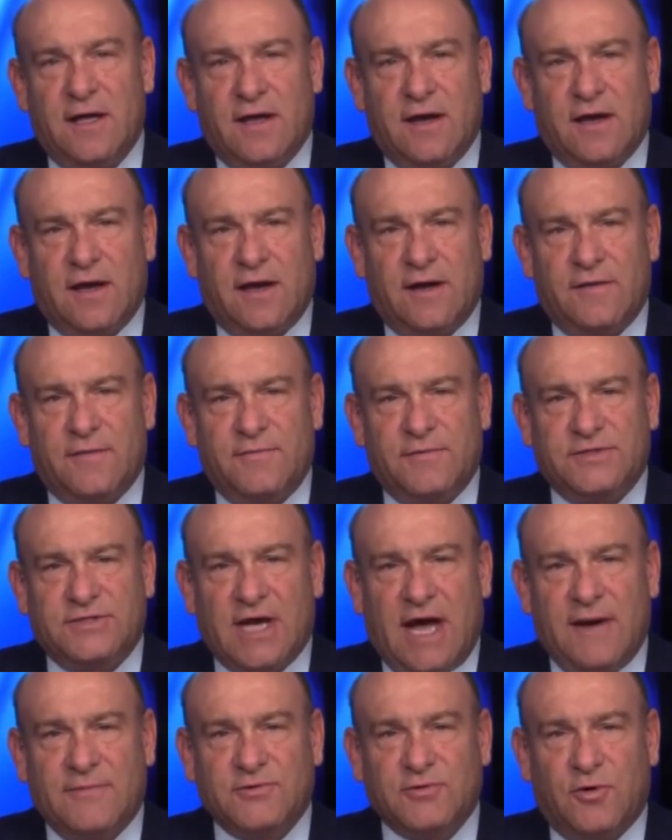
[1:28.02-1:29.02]
uh, the
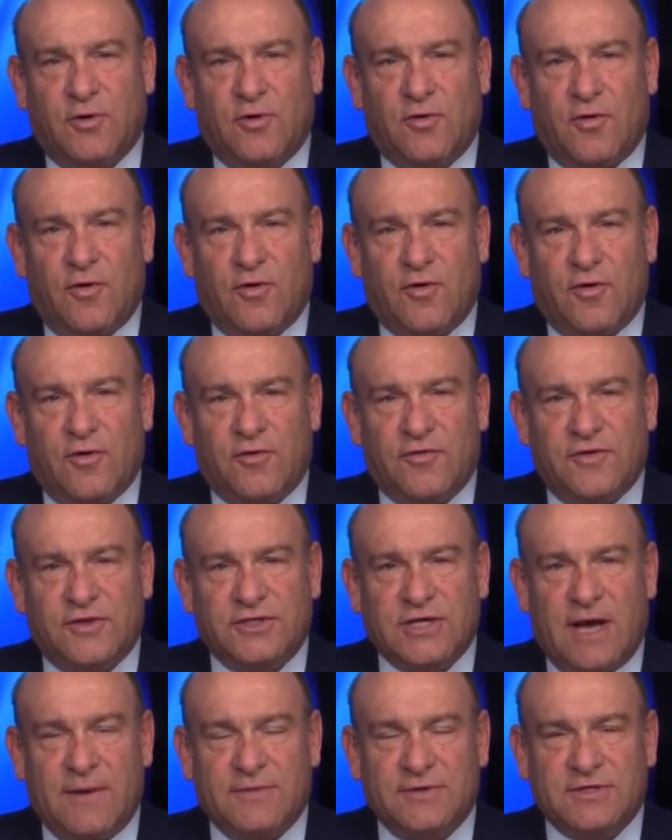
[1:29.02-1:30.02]
jobs or, or the, jobs. or the
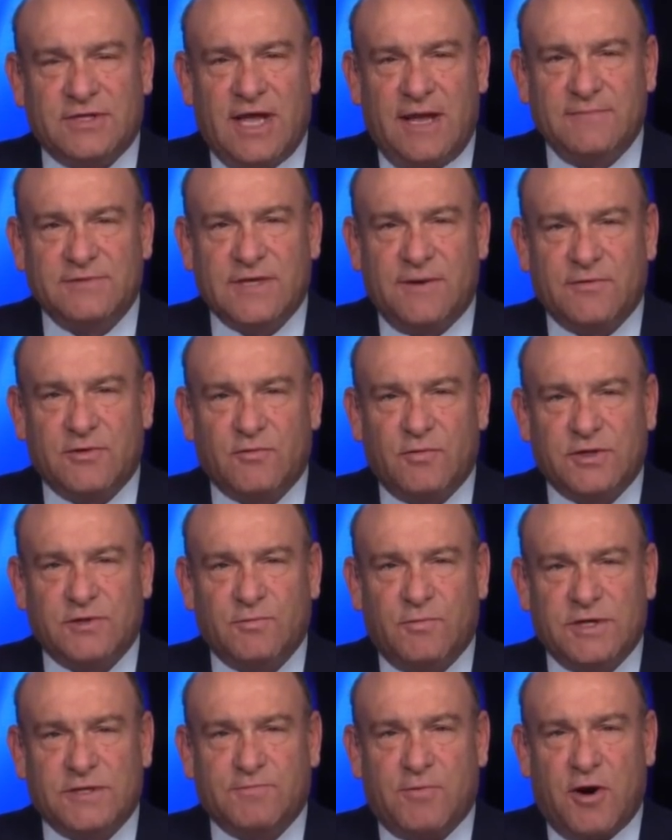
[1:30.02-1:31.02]
jobless claims numbers? Which
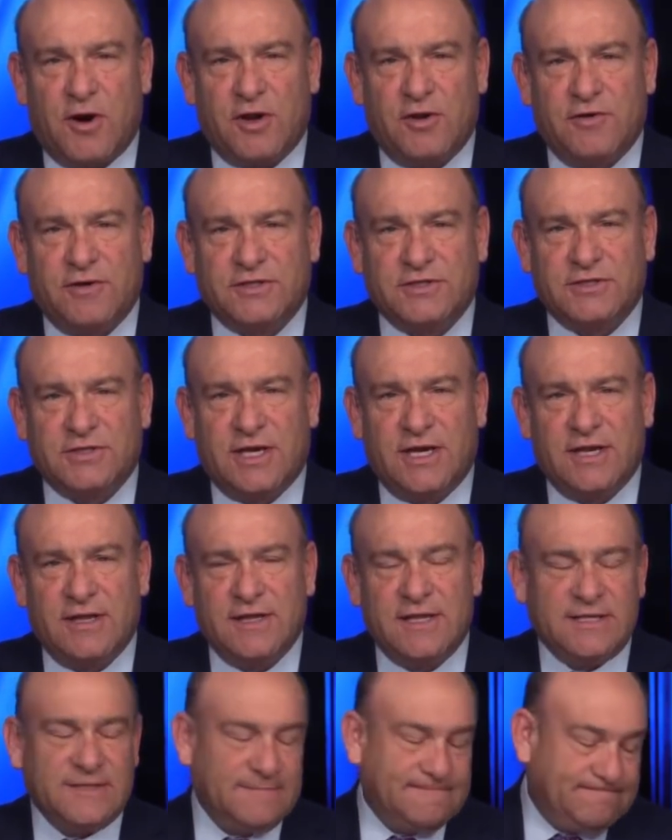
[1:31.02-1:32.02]
which part are you interested in?
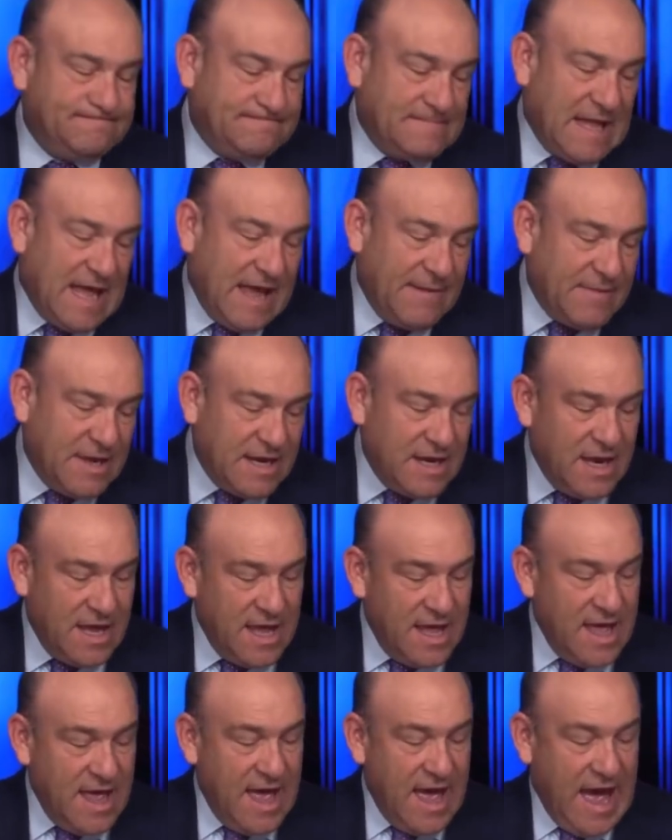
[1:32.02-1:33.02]
The, I was going to go mean, with the
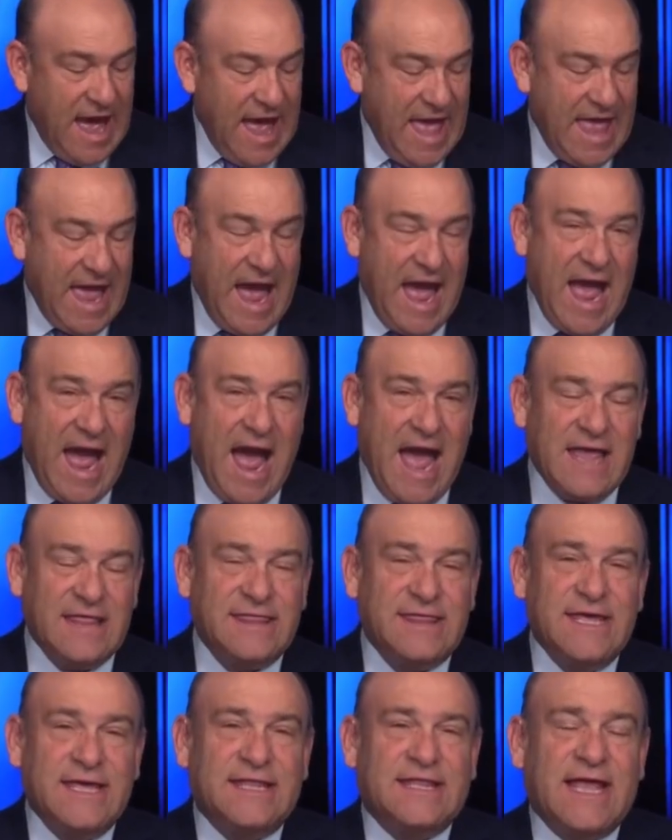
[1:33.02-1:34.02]
jobless claims I, numbers, I, I
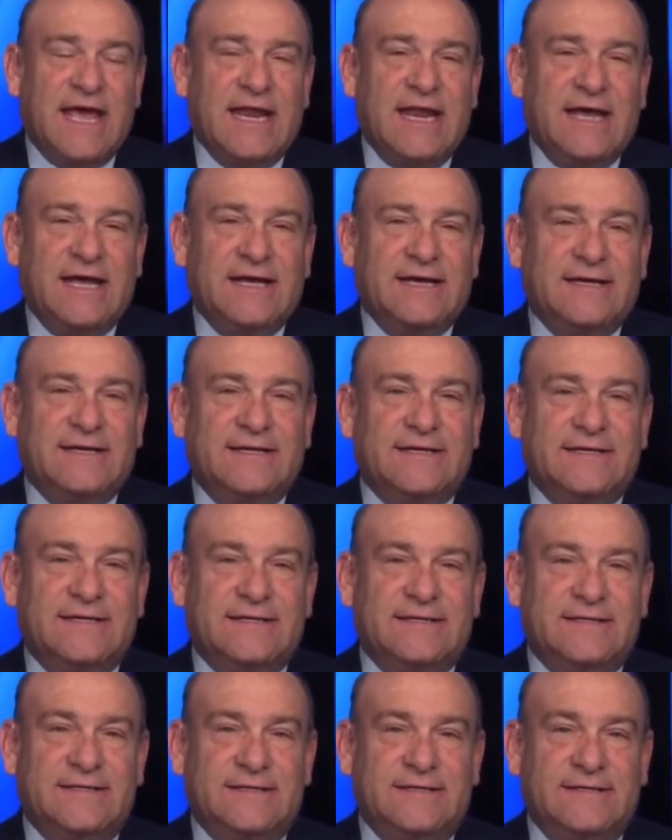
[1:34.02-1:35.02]
but, but, that, but, you
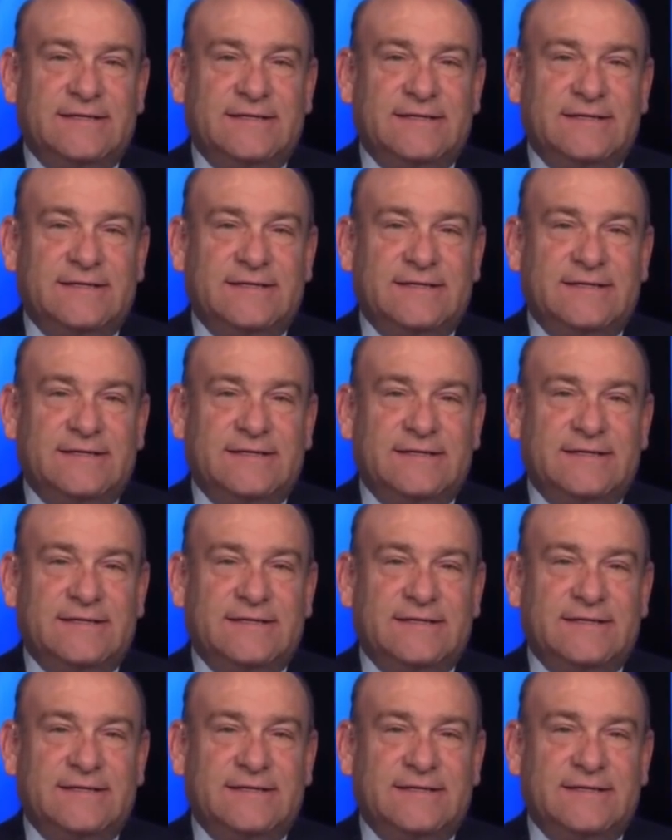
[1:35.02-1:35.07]
intrigued me